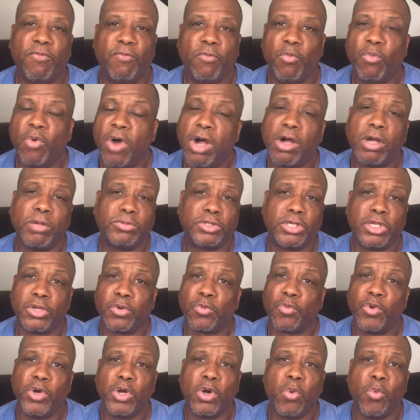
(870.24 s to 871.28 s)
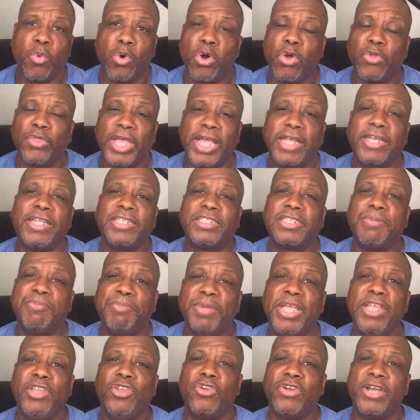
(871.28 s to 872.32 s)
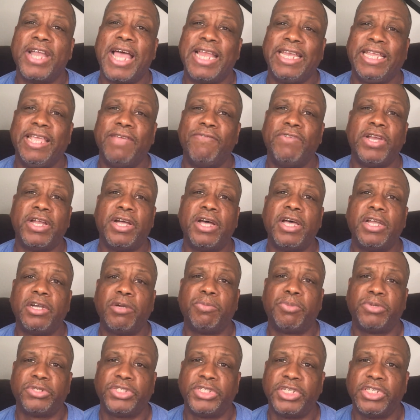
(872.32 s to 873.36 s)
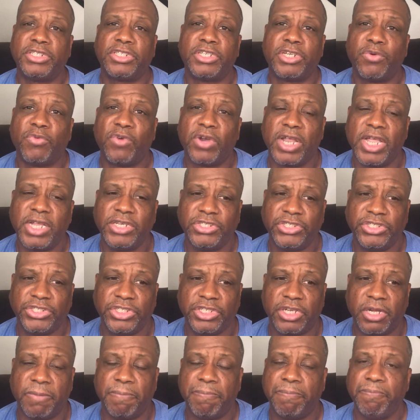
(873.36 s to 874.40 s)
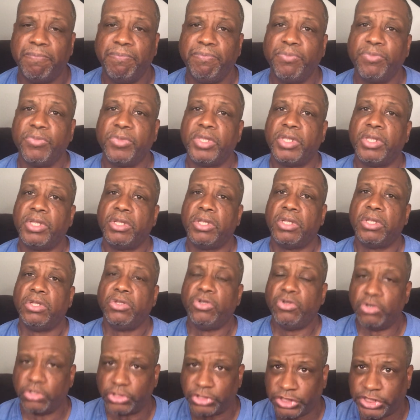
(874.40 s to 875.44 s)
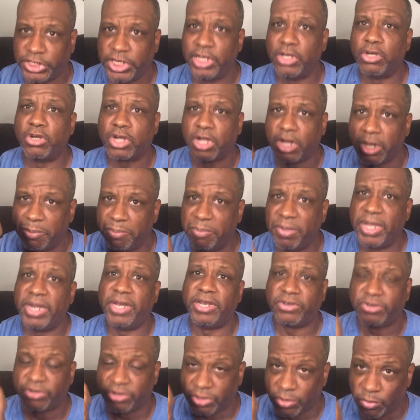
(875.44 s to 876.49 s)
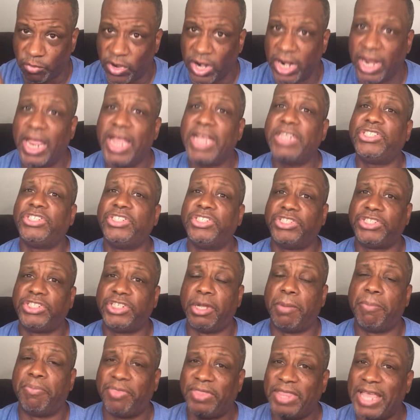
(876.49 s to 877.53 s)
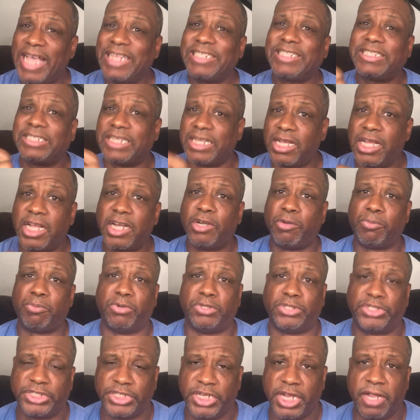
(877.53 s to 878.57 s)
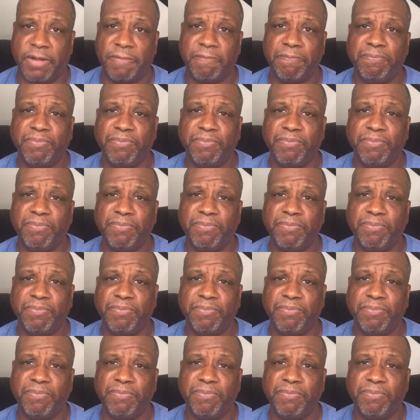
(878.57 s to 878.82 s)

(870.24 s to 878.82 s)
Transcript: Welcome to the real world. That doesn't mean you're not giving 100% to the relationship. You're still committed to the relationship. That's the 100%.